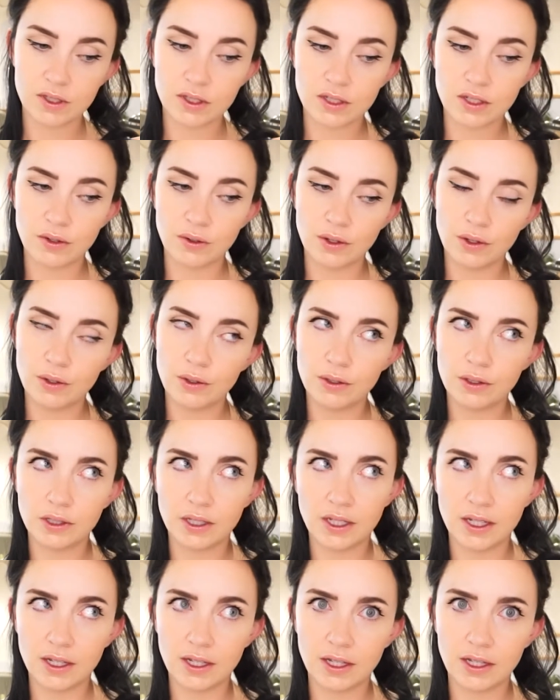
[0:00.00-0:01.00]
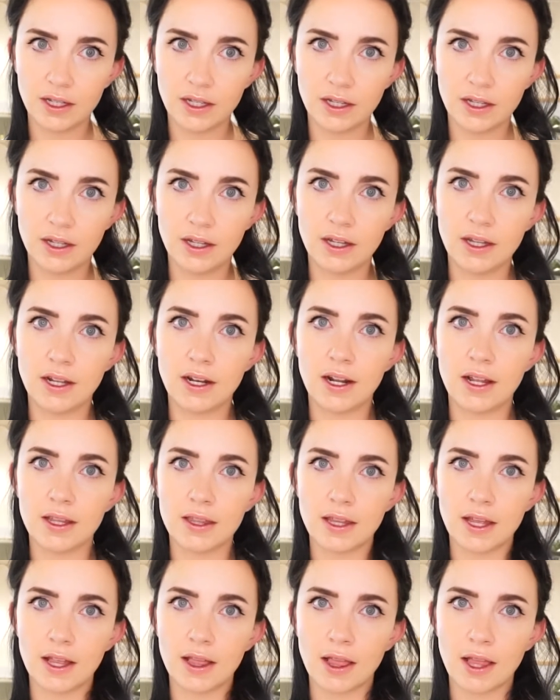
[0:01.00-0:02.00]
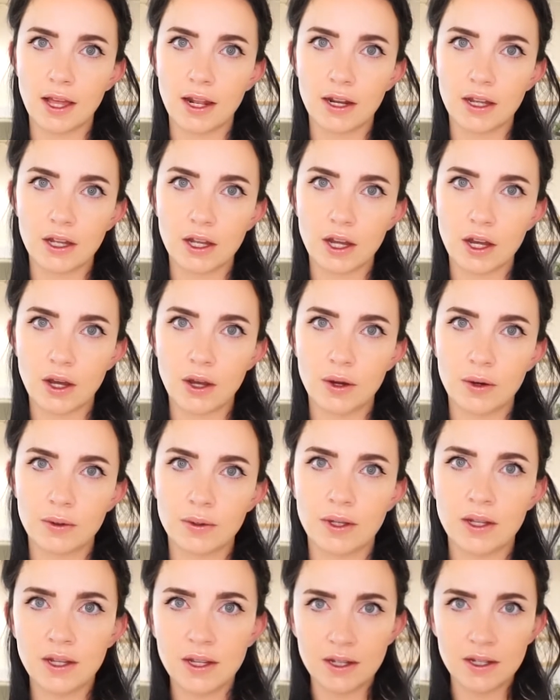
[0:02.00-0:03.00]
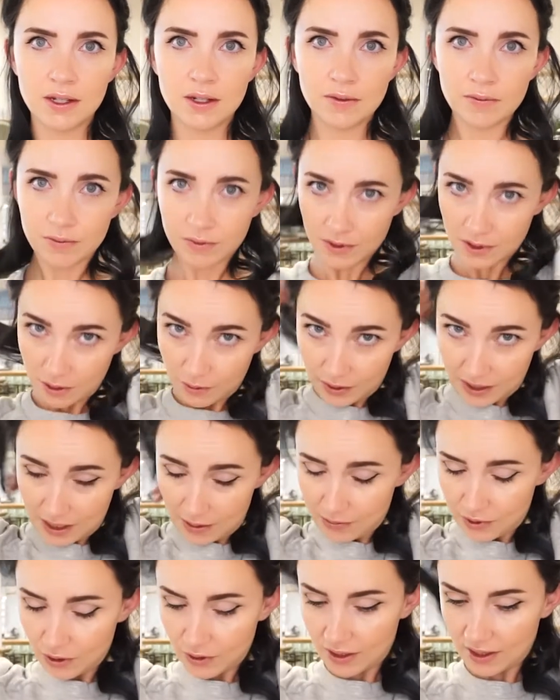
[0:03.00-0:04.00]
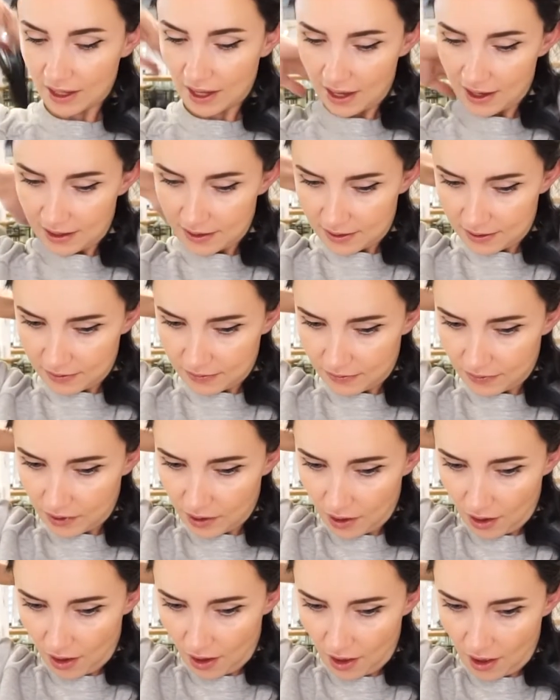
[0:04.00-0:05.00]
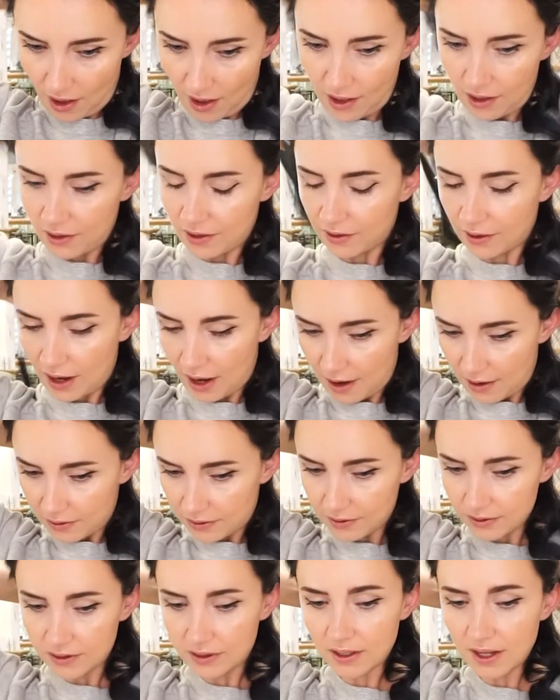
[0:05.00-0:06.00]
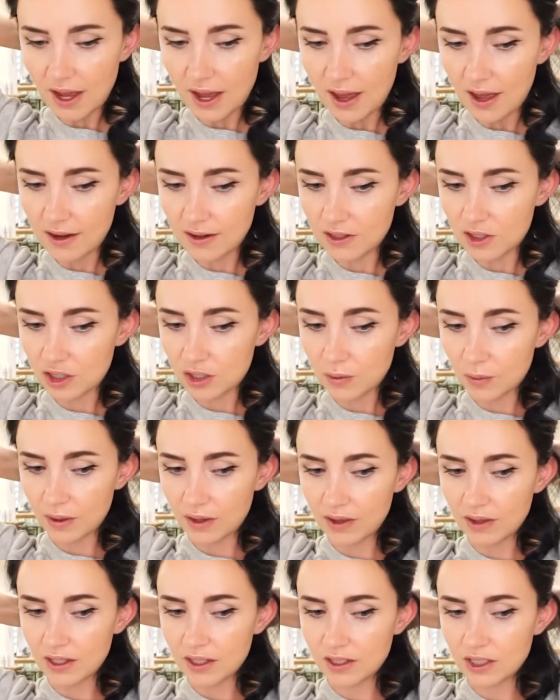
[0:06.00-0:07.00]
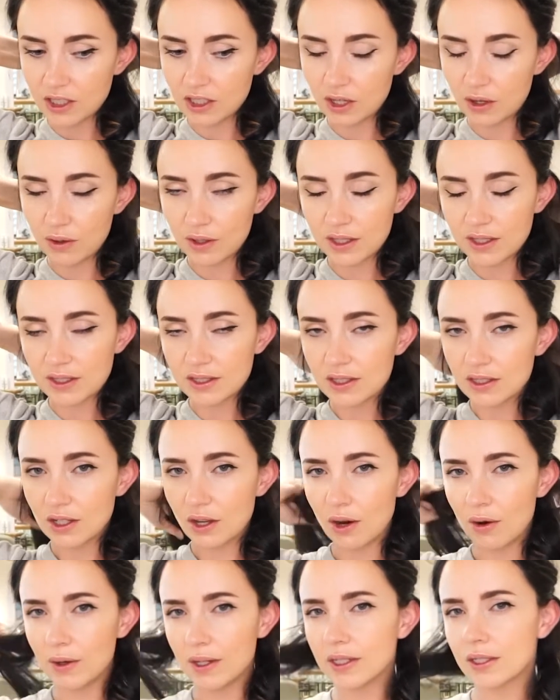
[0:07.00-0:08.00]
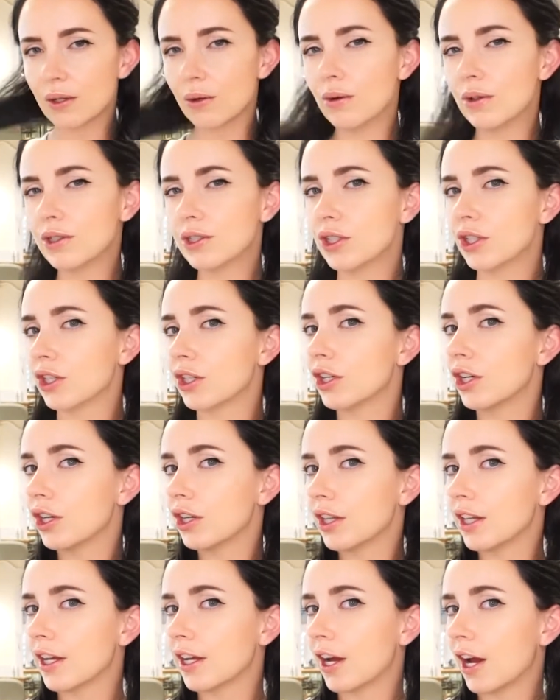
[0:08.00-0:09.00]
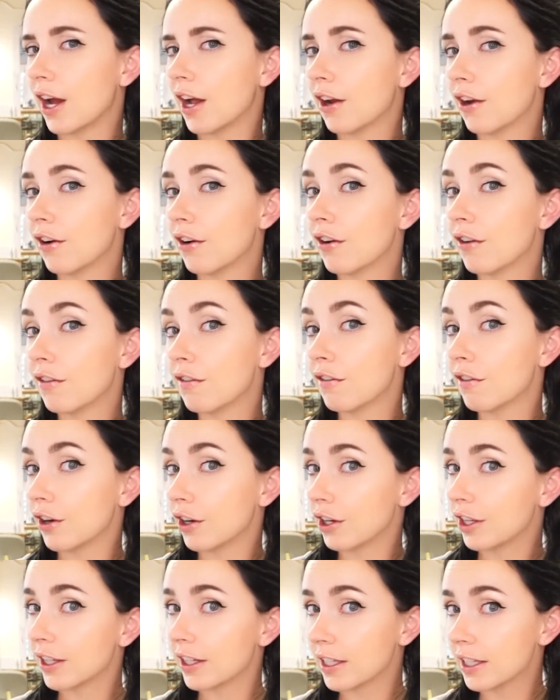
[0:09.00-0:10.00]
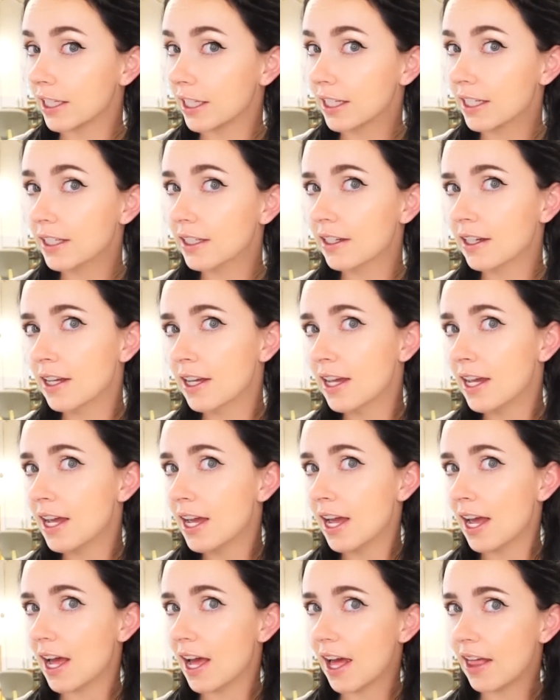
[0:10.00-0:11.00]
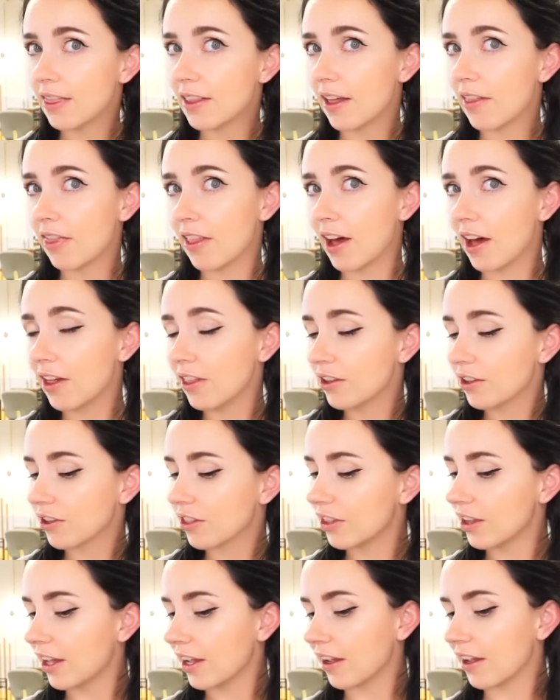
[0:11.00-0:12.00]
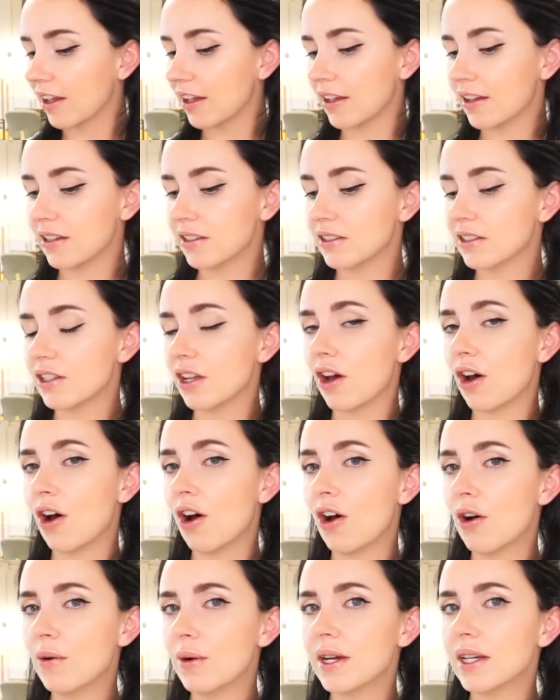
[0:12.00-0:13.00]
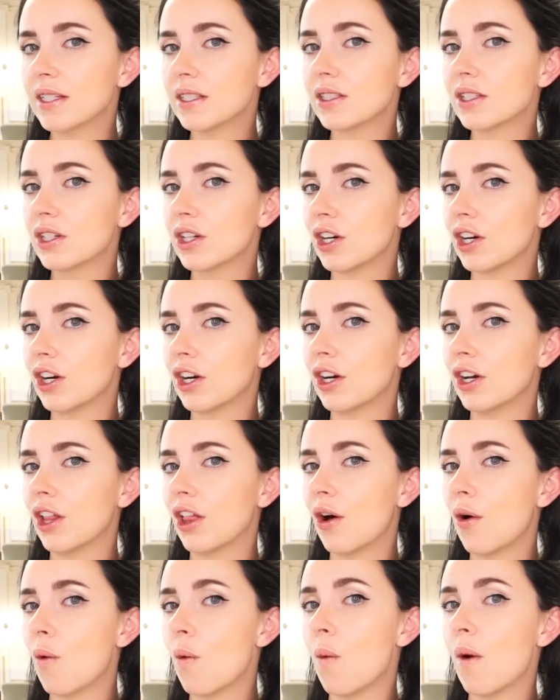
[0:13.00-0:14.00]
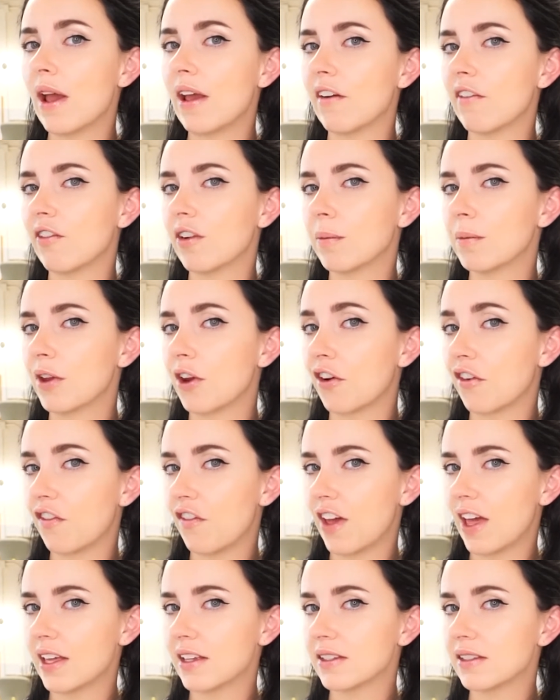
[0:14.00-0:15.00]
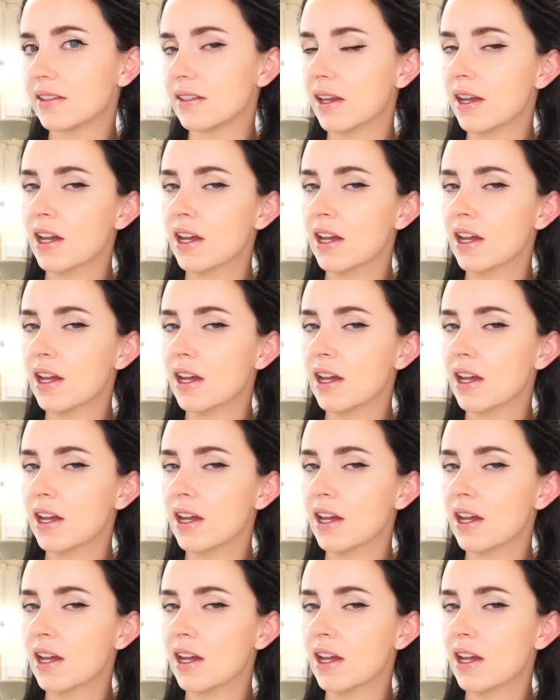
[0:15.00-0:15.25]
So hold it and then let it go. So we'll keep doing that all around. And just one thing to note is to always hold your curling iron vertically. And then the other thing is always curl away from your face.